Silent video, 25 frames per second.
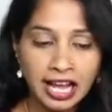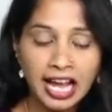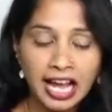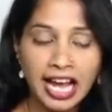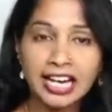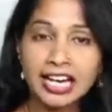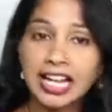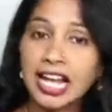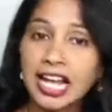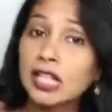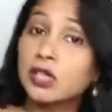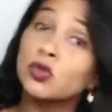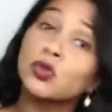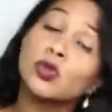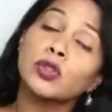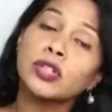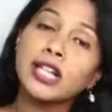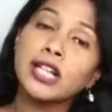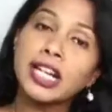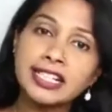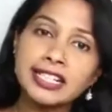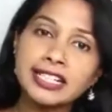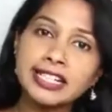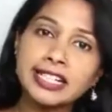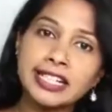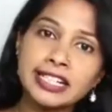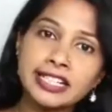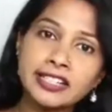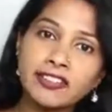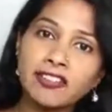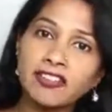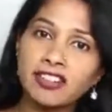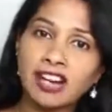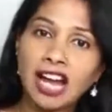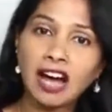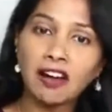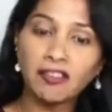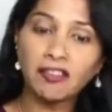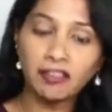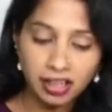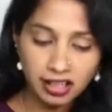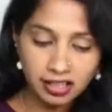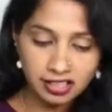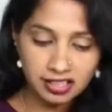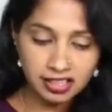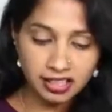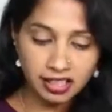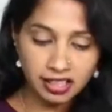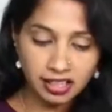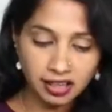and as soon as it flowers,